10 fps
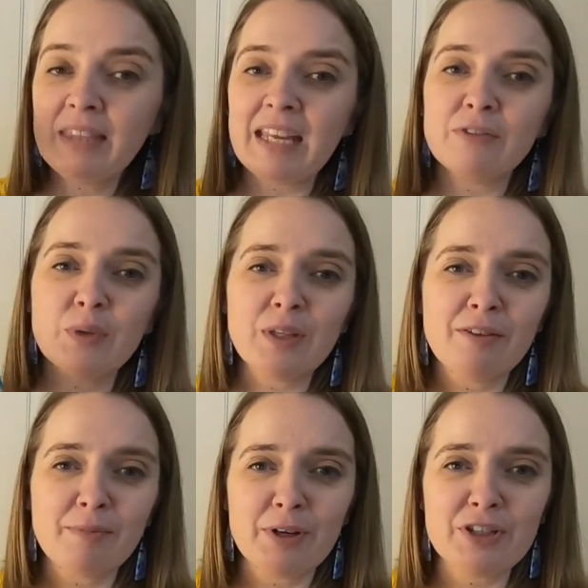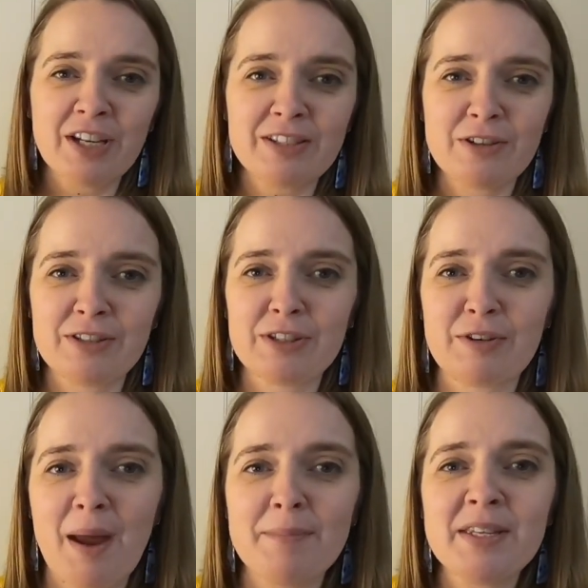If you love projects using
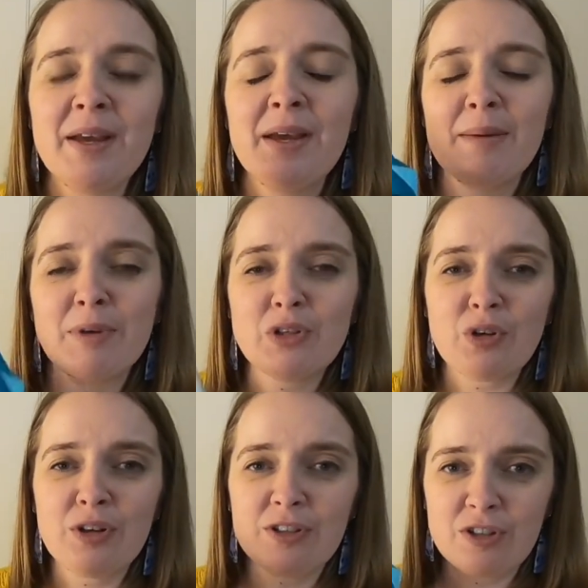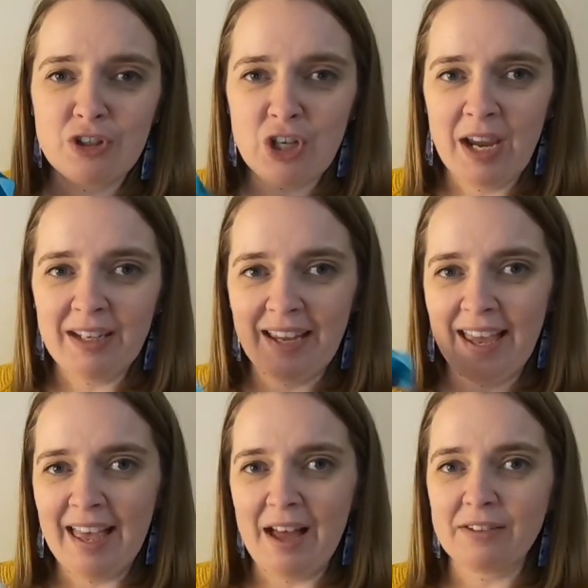scraps, be sure to check
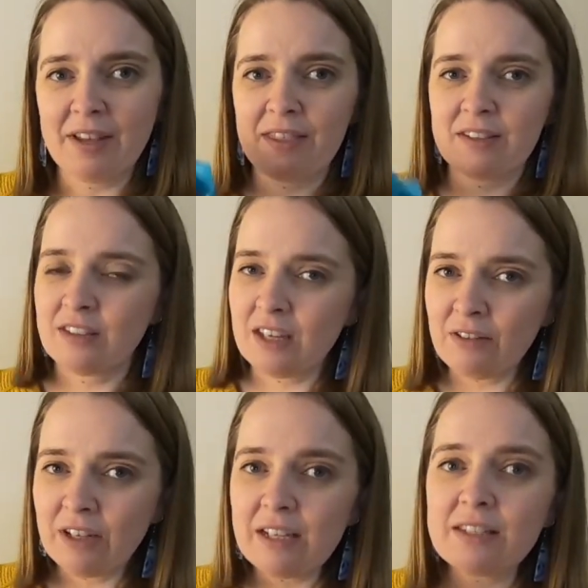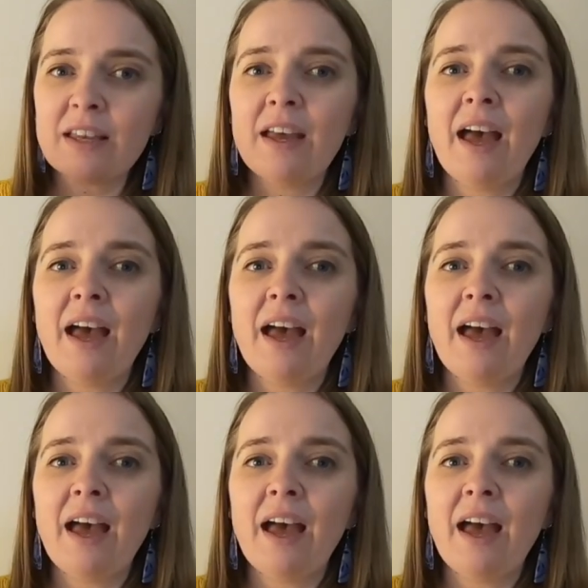out the series.